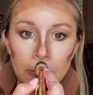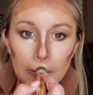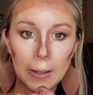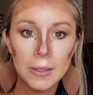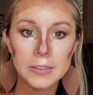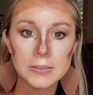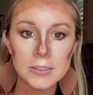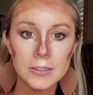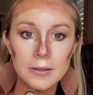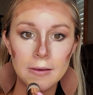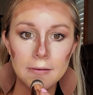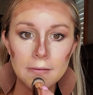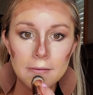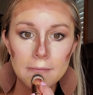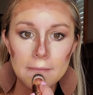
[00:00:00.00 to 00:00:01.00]
I like to
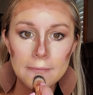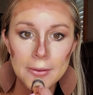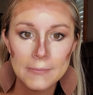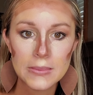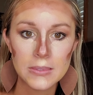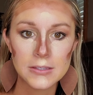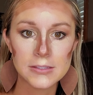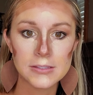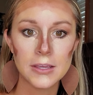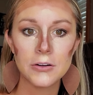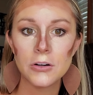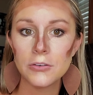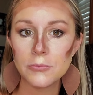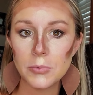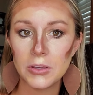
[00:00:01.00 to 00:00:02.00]
hit the
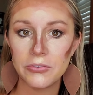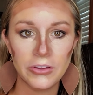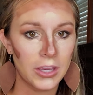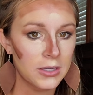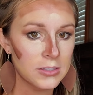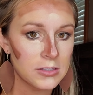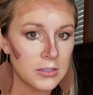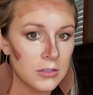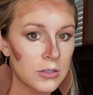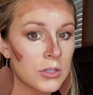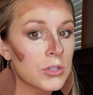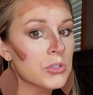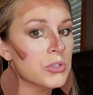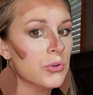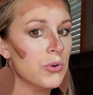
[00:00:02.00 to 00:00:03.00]
center of my face.
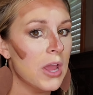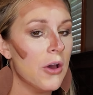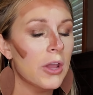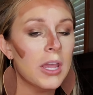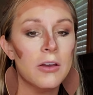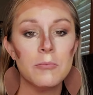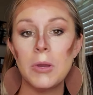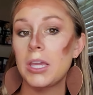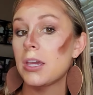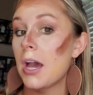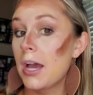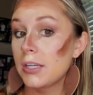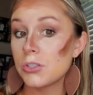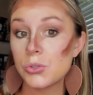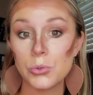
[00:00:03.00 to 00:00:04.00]
So now I have my
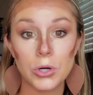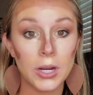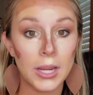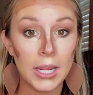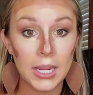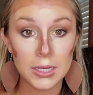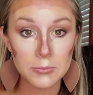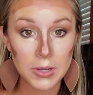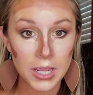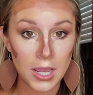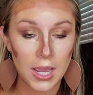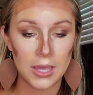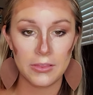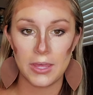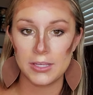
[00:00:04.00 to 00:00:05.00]
contour and my
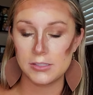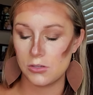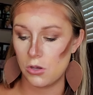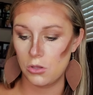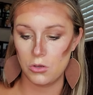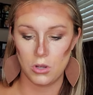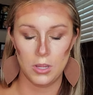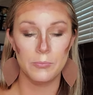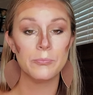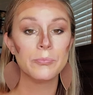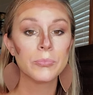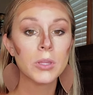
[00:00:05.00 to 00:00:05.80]
highlights all on.